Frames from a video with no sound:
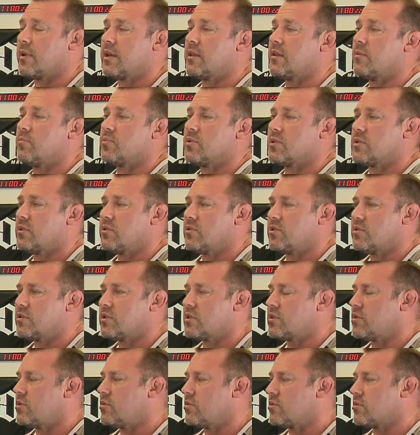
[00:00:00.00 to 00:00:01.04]
man, that Brazilian
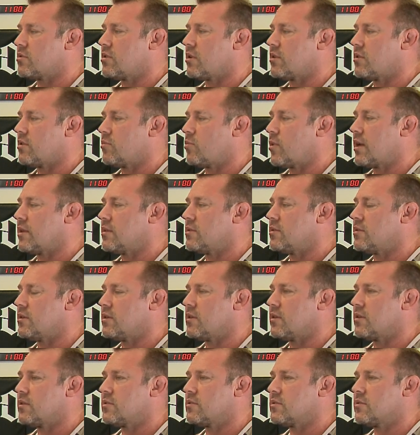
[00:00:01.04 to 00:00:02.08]
Jiu-Jitsu looks like the one, you
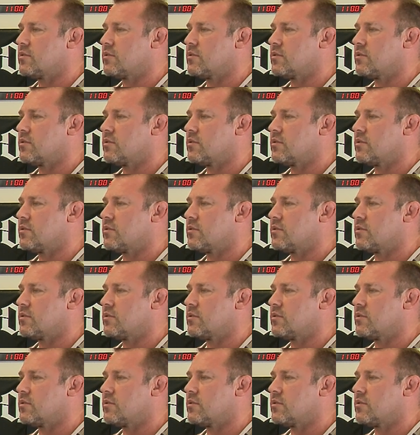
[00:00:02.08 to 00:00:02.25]
know.